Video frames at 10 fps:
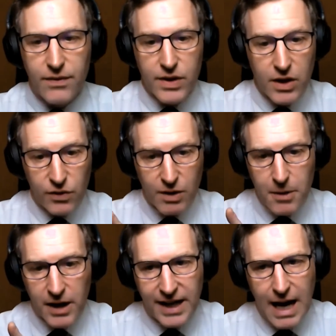given that you've got a
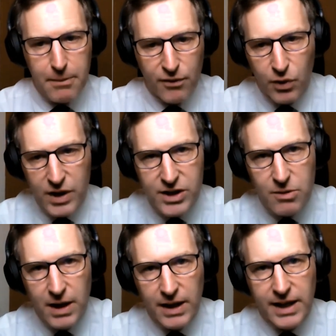market cap of
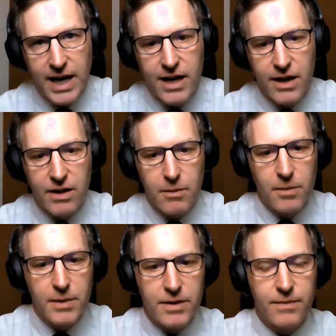forty-two million Canadian at the
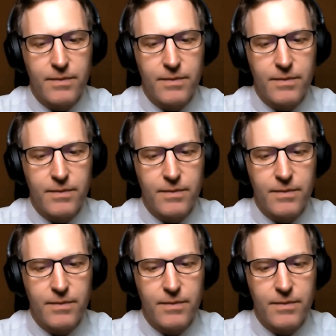moment?